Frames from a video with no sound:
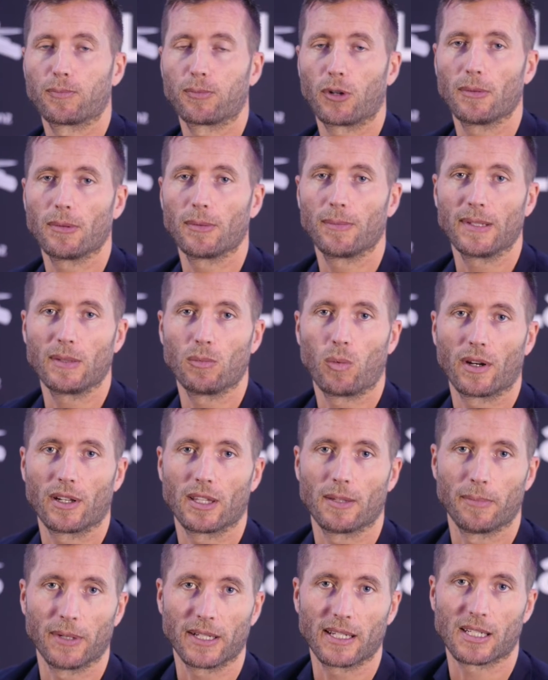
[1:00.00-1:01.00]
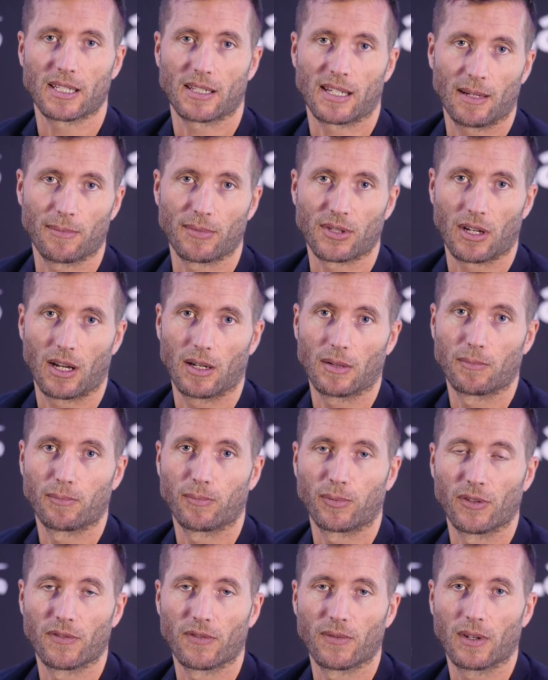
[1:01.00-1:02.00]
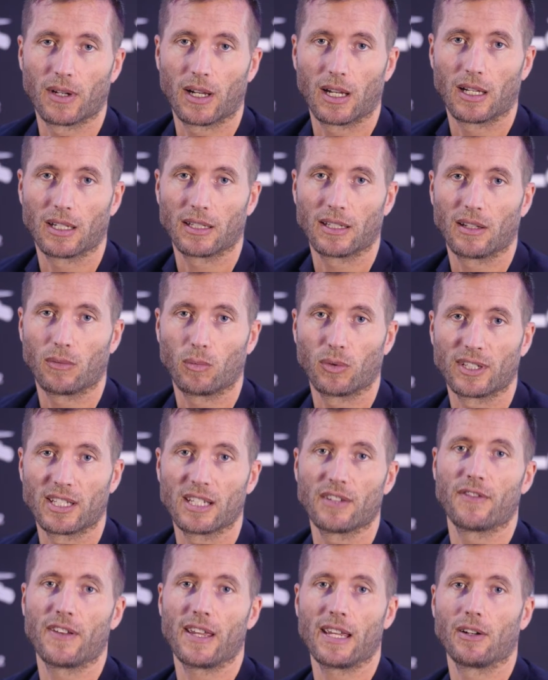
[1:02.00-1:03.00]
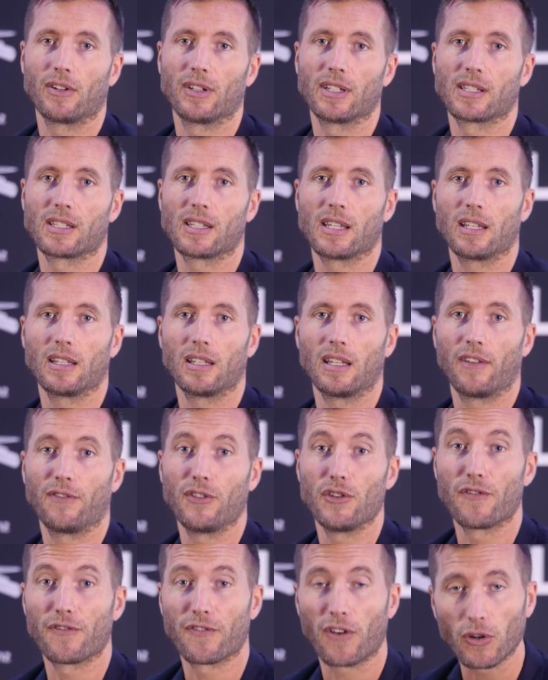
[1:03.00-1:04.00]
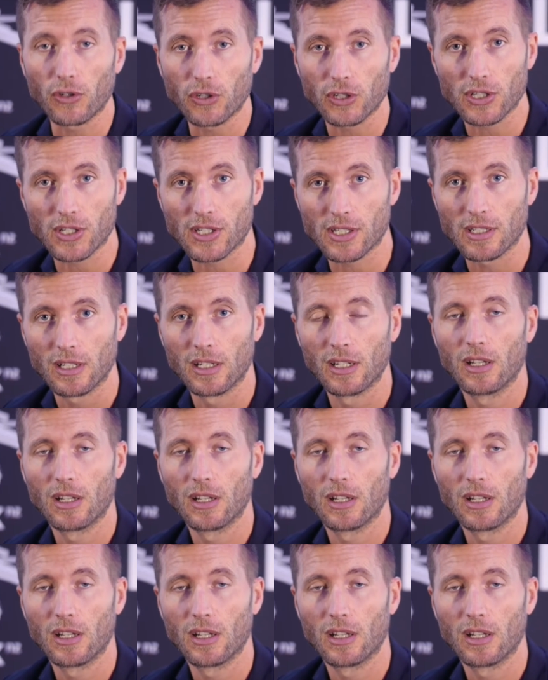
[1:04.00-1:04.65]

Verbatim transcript: Probably one of the biggest tips I uh, would give here is that if you focus